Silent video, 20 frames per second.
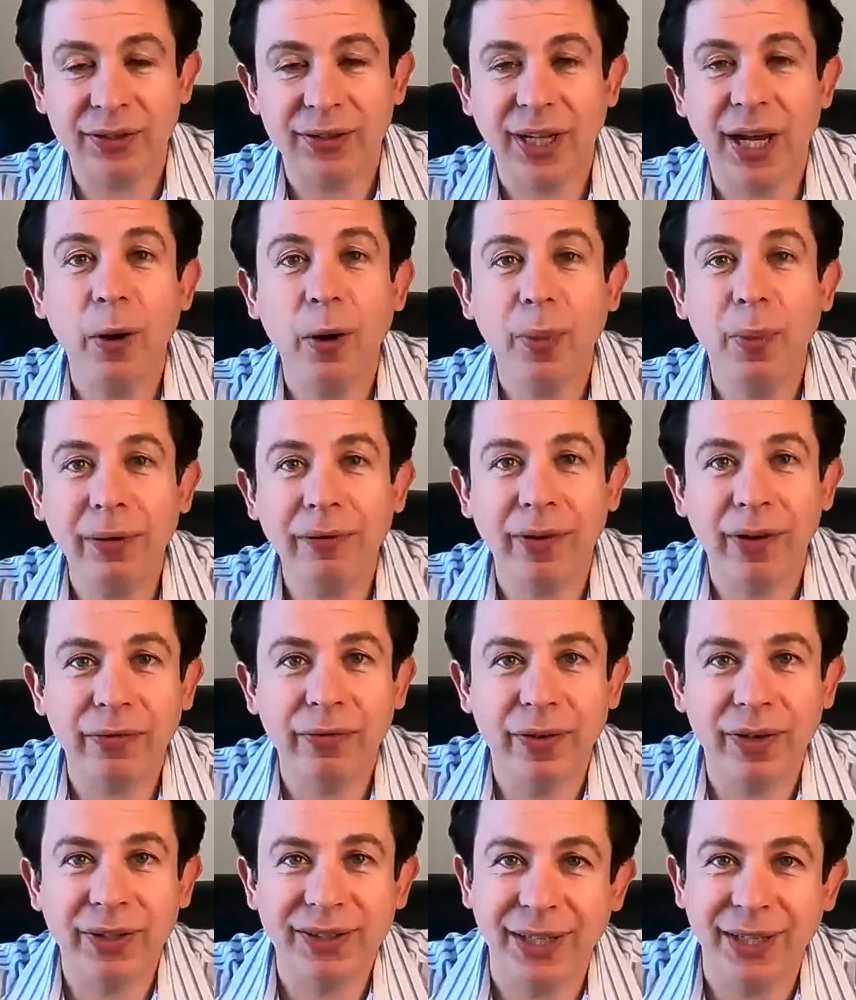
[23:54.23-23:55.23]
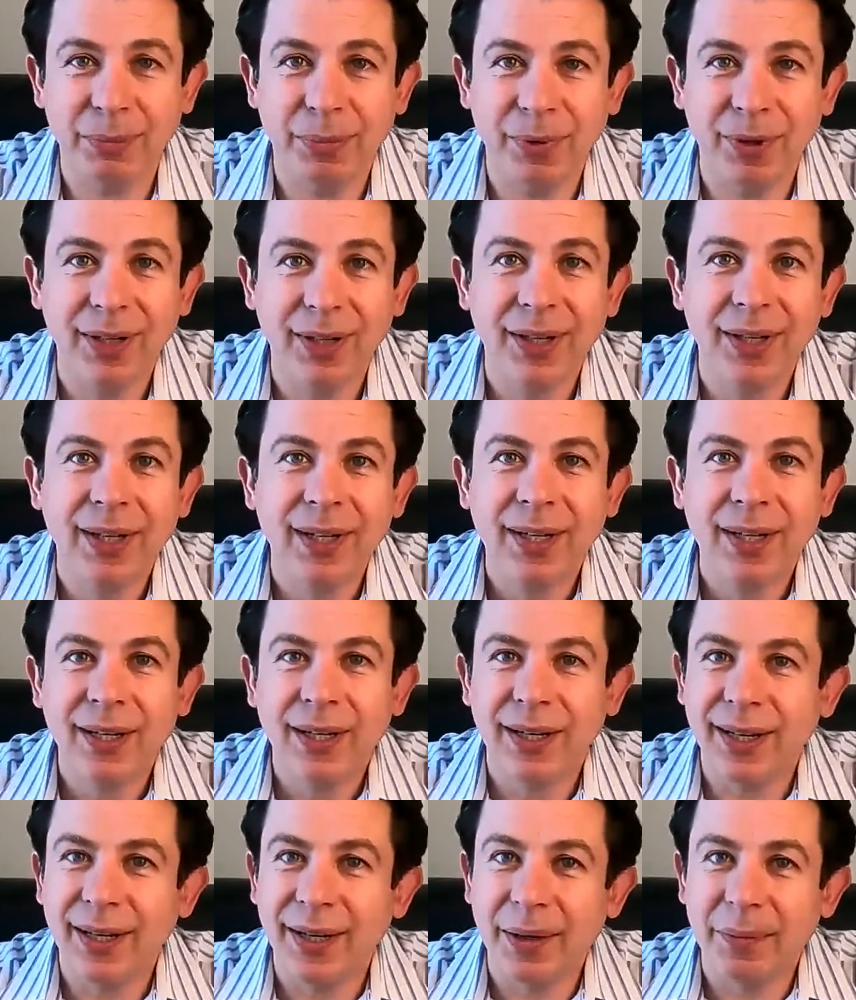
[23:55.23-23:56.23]
However, for example,
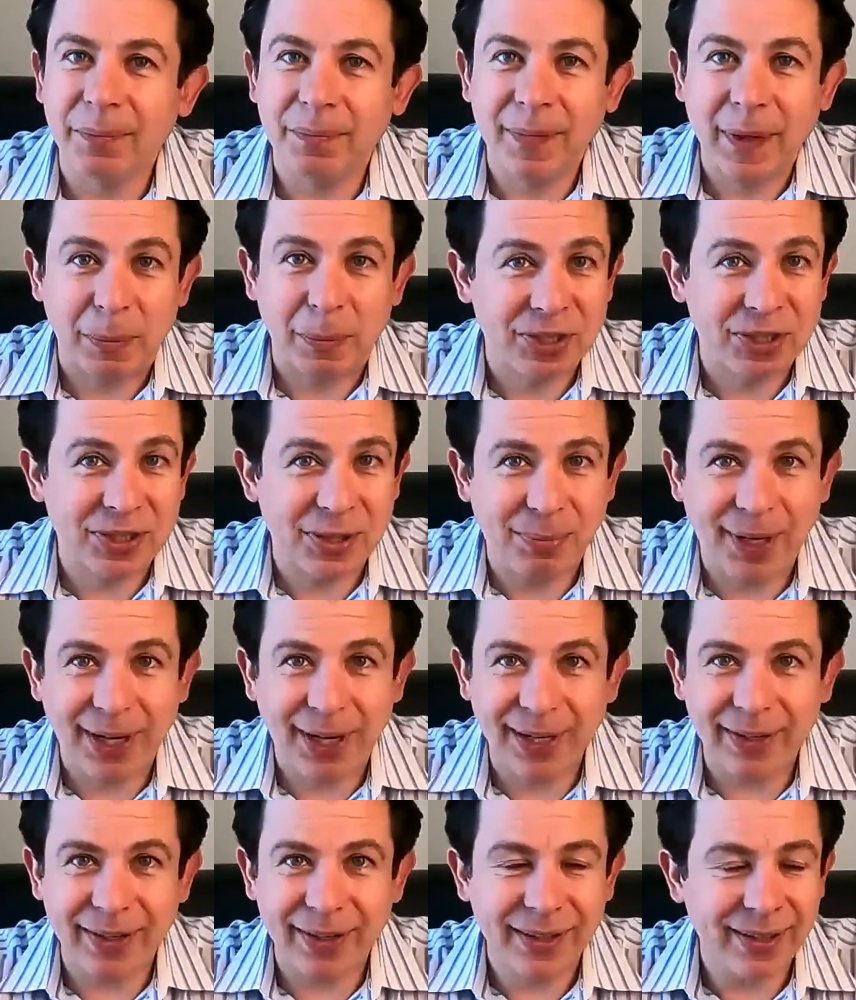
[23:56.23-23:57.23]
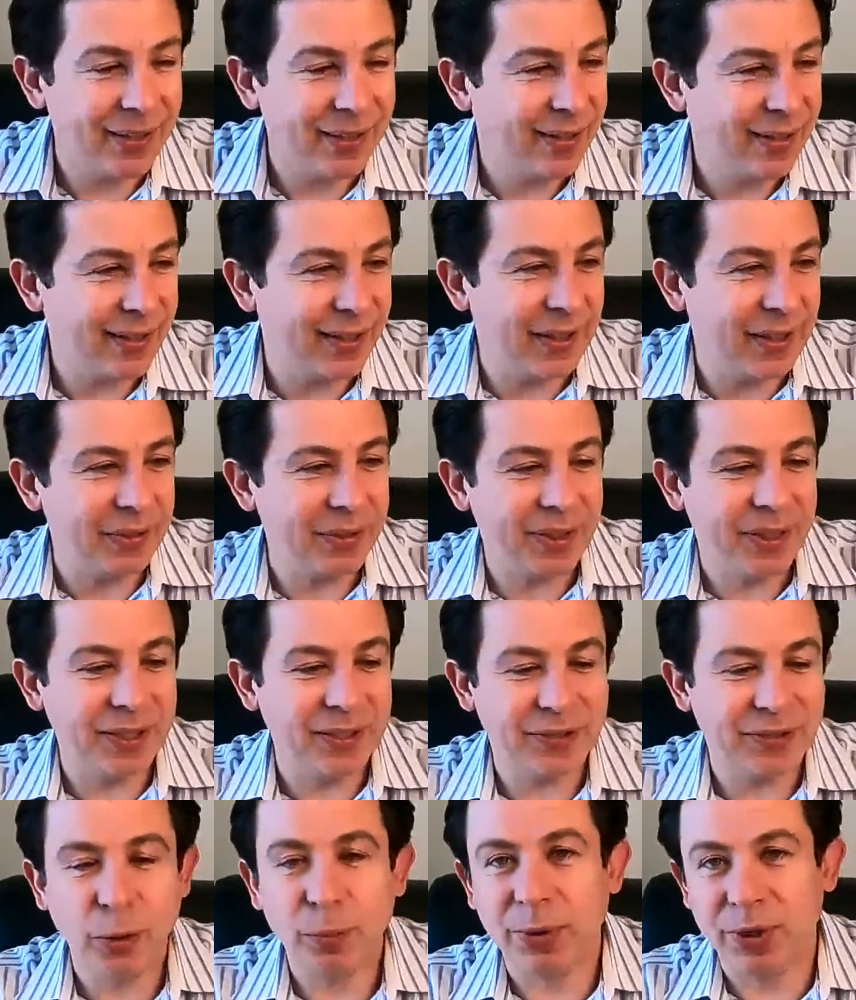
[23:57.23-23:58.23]
like Mr. Pirate, he's
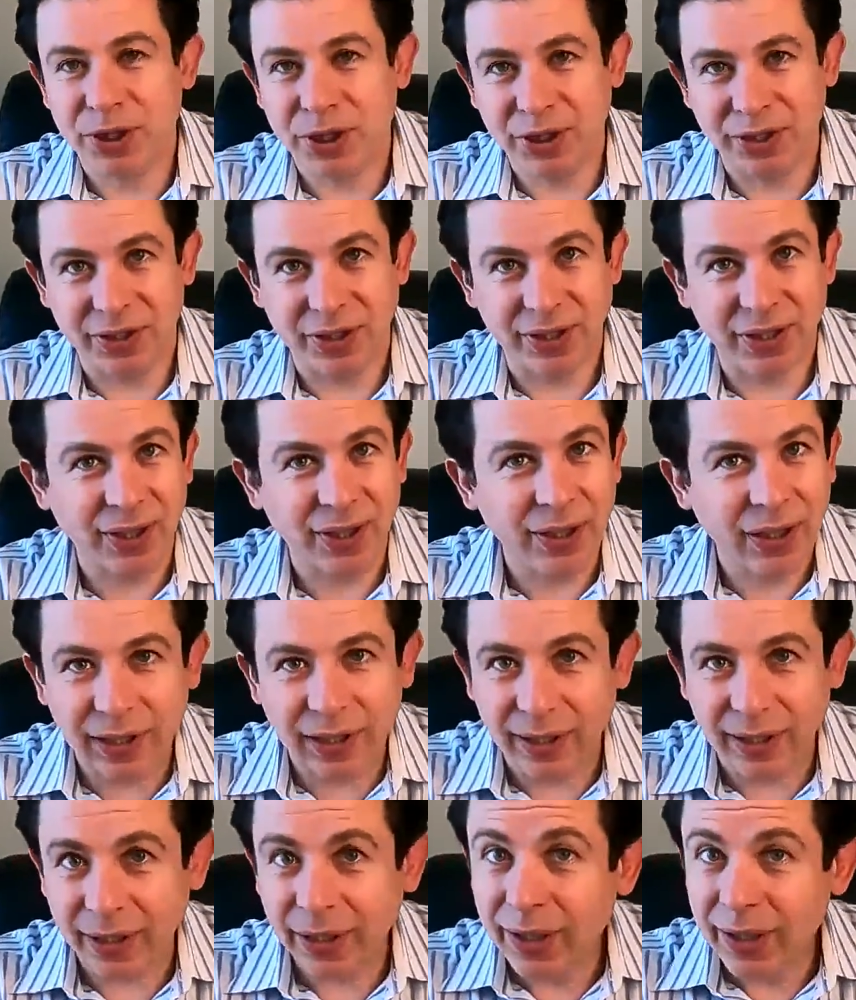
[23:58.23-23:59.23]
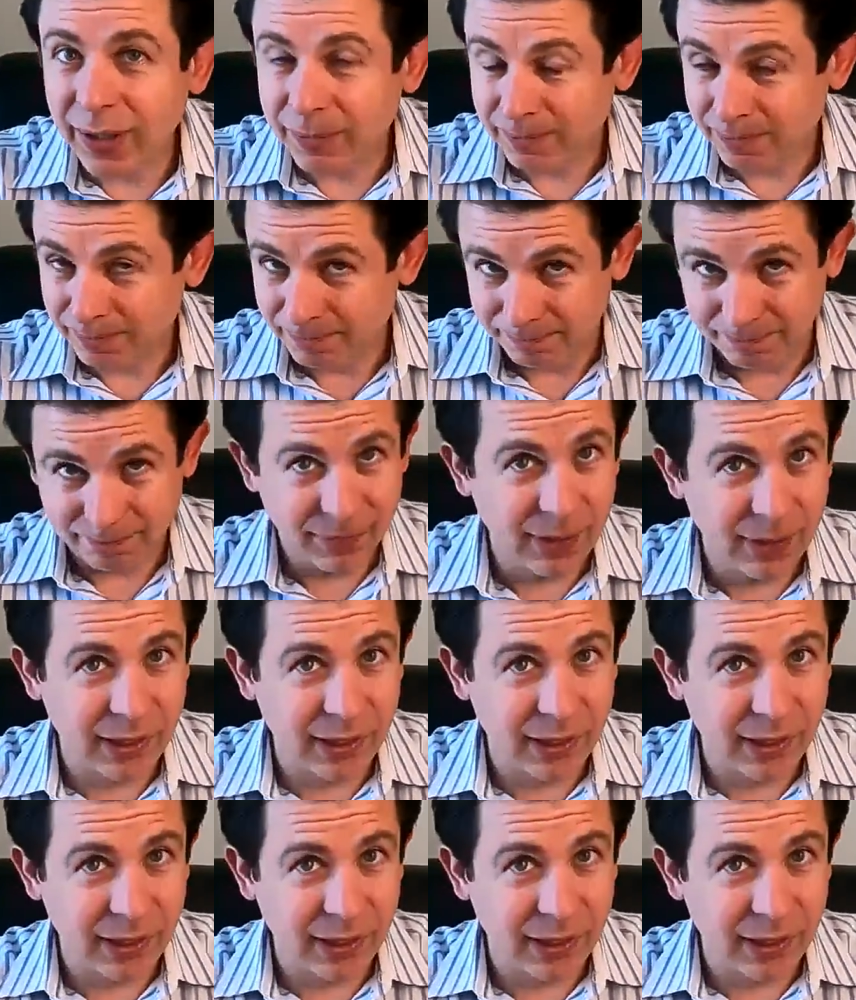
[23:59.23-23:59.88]
super chill in the car. He